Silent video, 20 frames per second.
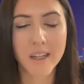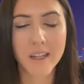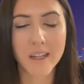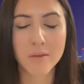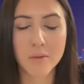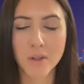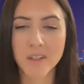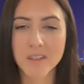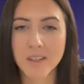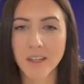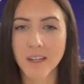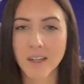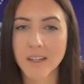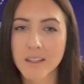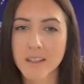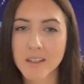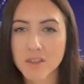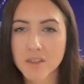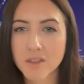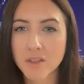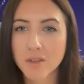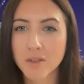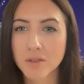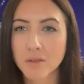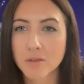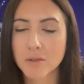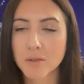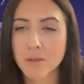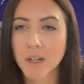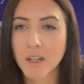And we're excited
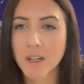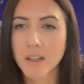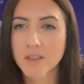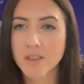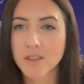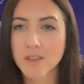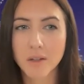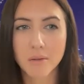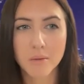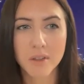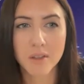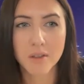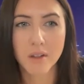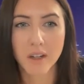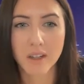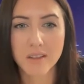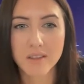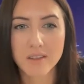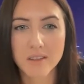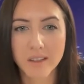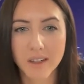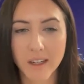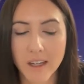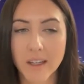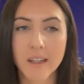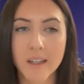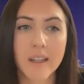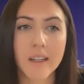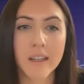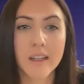to uh, share with you guys
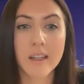today.